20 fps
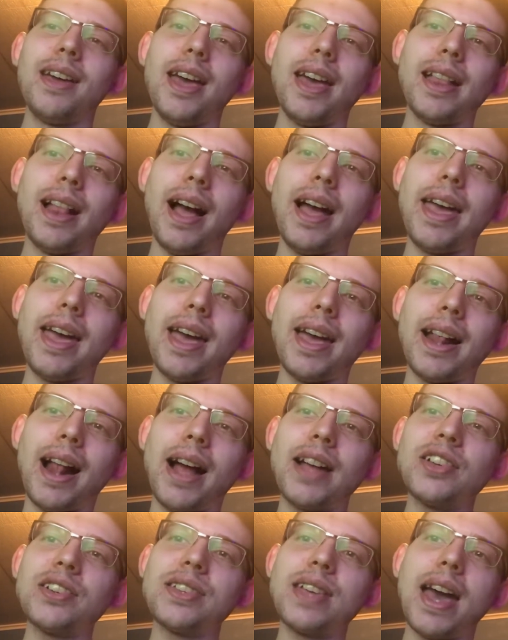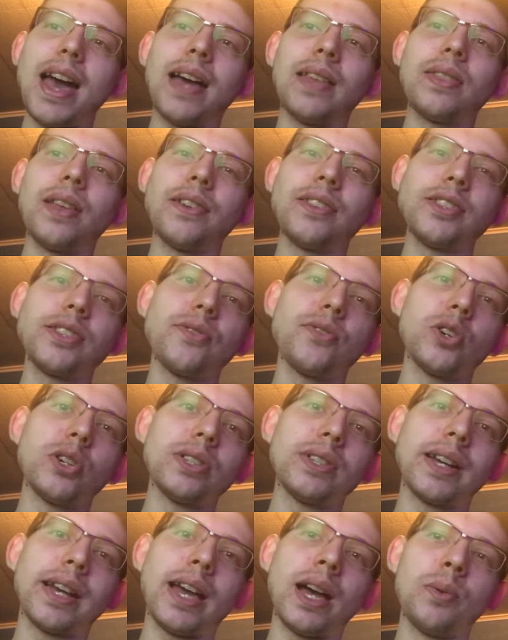and I just had, I think the
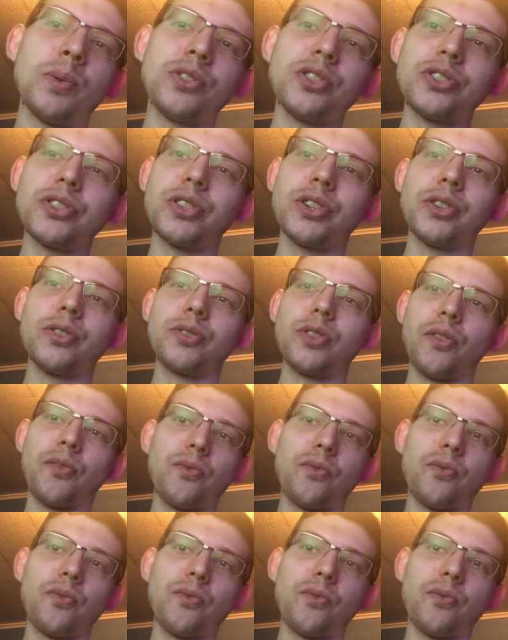first thing I had was just the